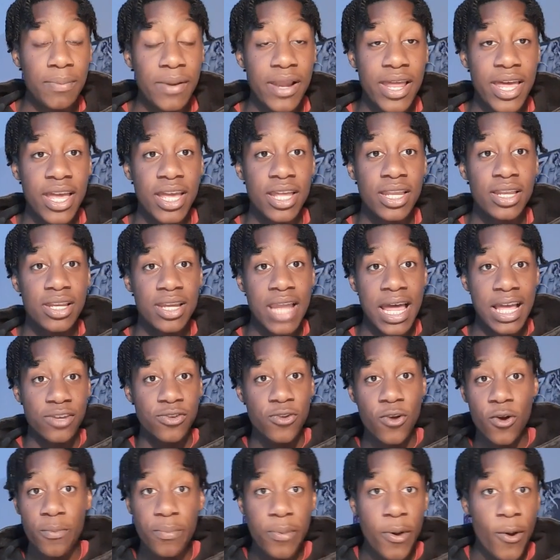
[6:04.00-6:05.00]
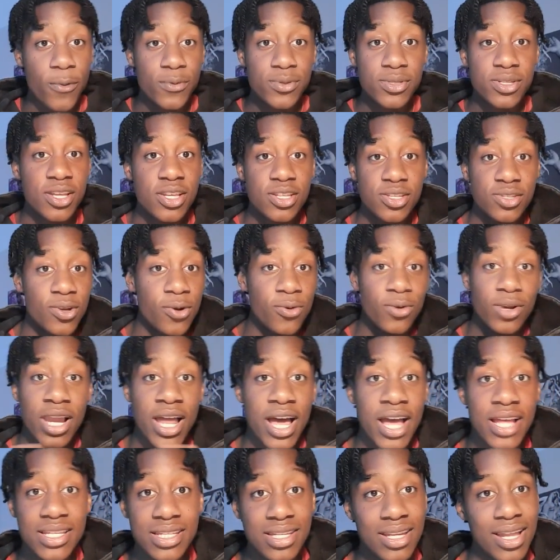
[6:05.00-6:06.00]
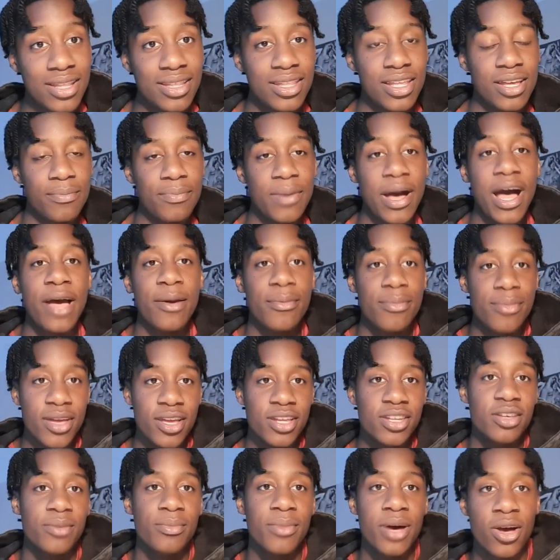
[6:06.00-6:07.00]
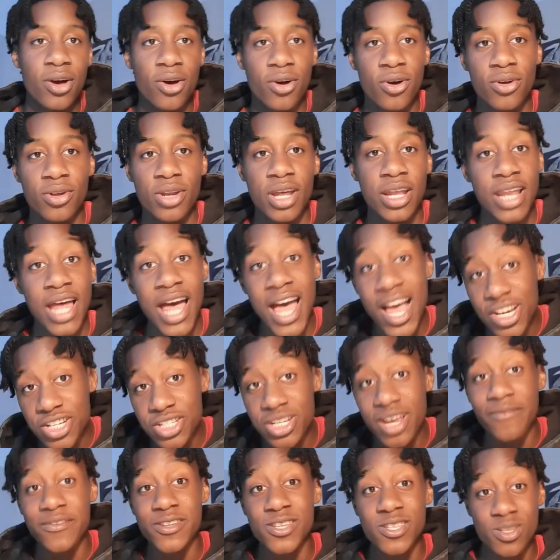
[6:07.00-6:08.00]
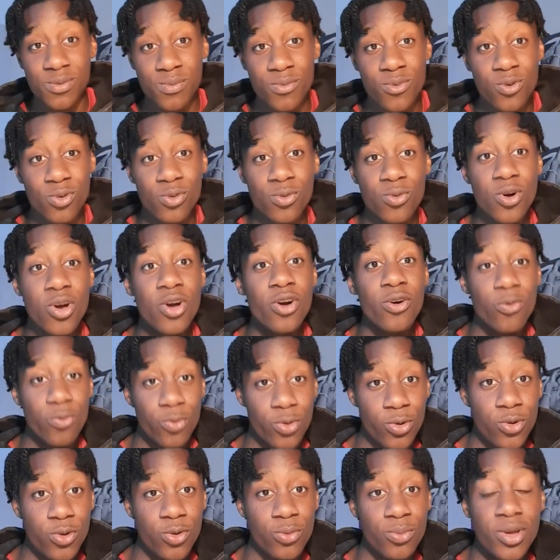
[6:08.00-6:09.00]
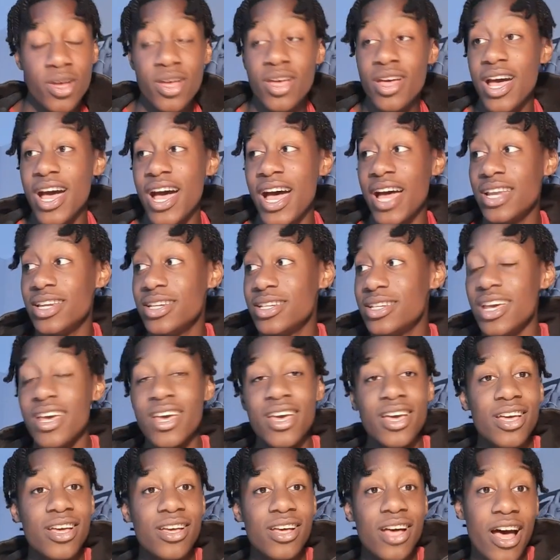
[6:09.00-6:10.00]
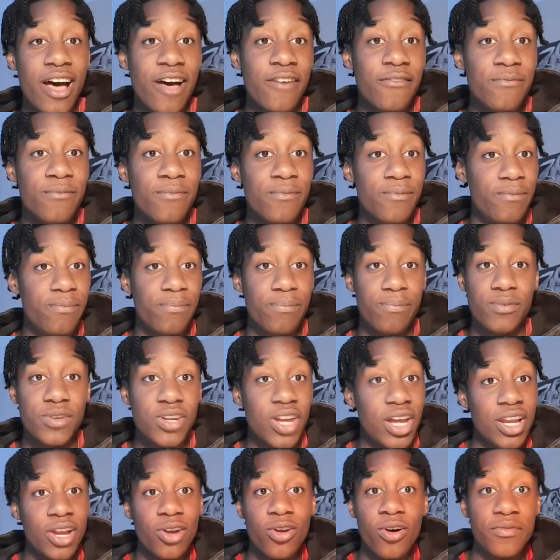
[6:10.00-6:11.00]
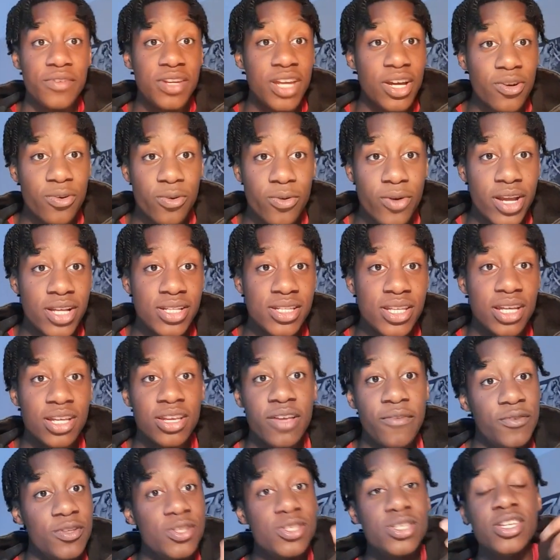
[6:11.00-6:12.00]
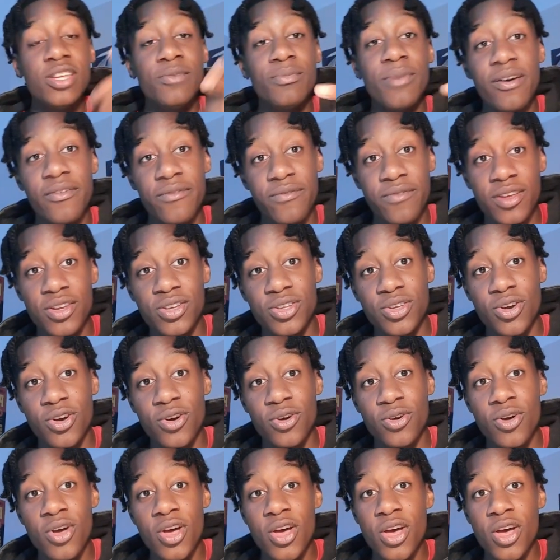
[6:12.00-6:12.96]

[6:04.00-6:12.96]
plain, like no posters, no lights, nothing. But I made it my own, and I actually have a small room, and I've done a lot of decorating. If you see my video,